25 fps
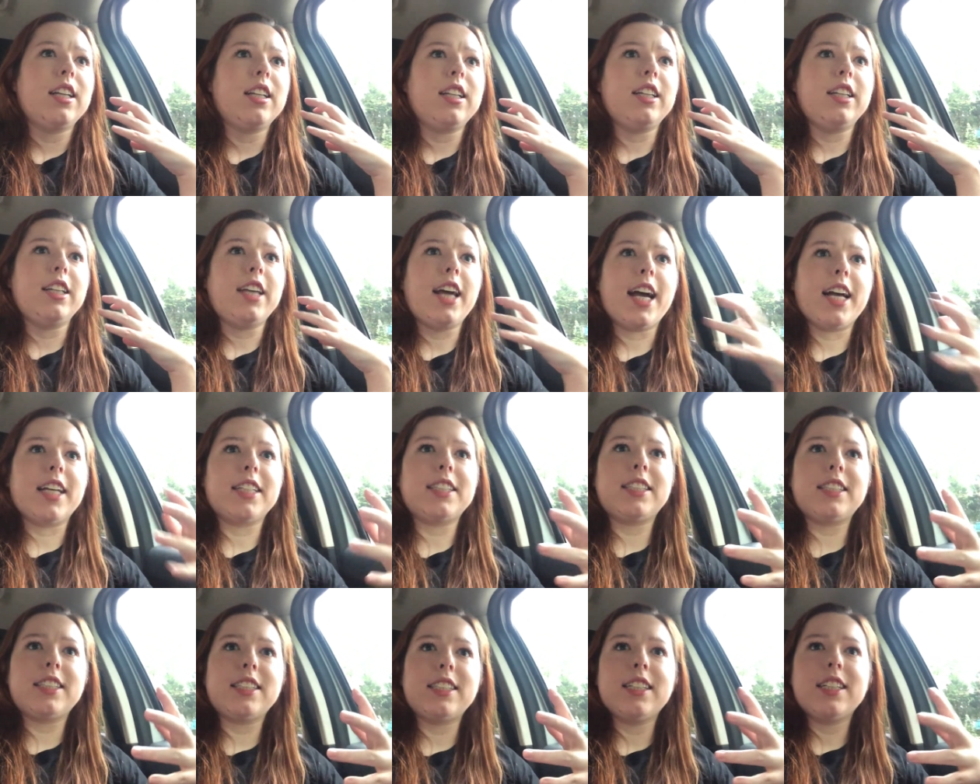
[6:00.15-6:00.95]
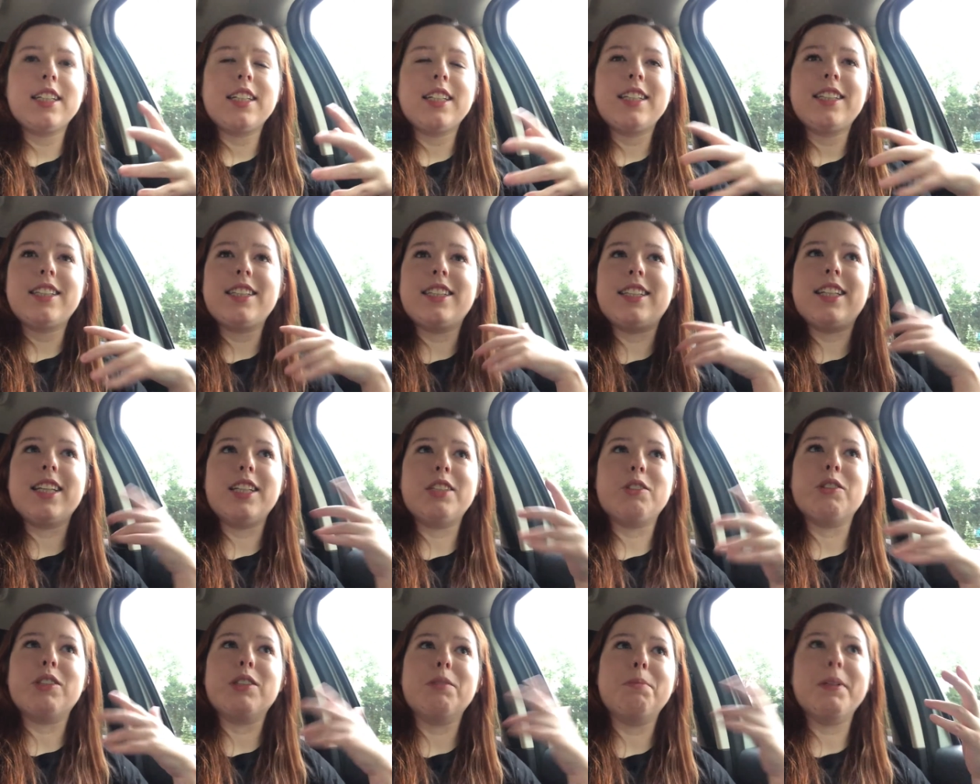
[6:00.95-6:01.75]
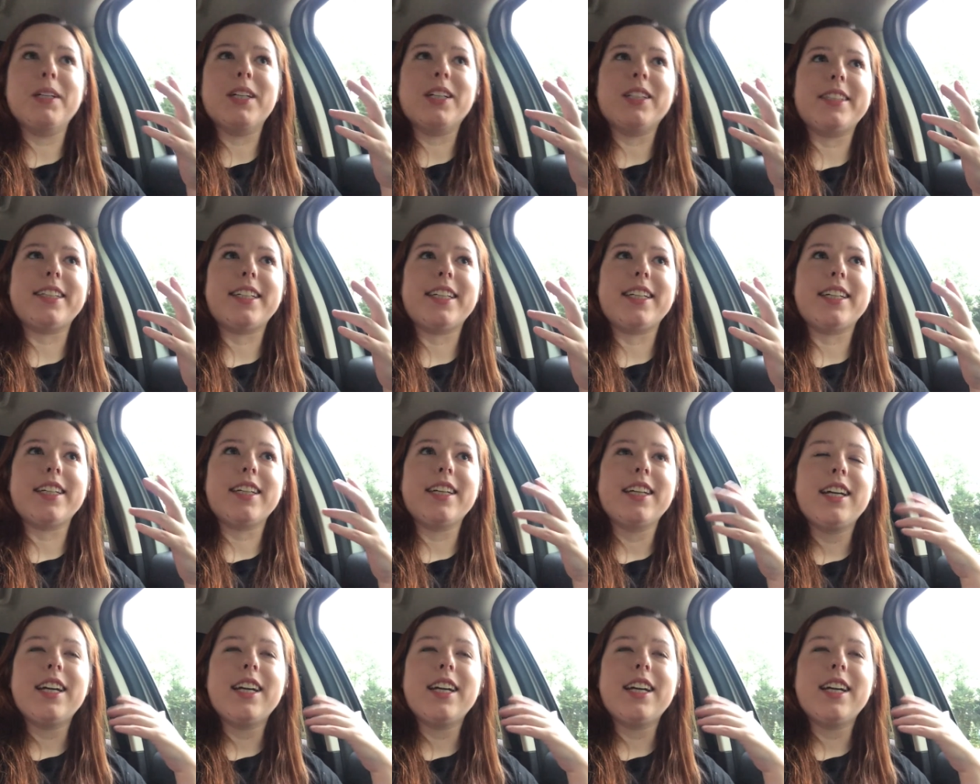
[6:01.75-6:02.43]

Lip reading: yes, this was building,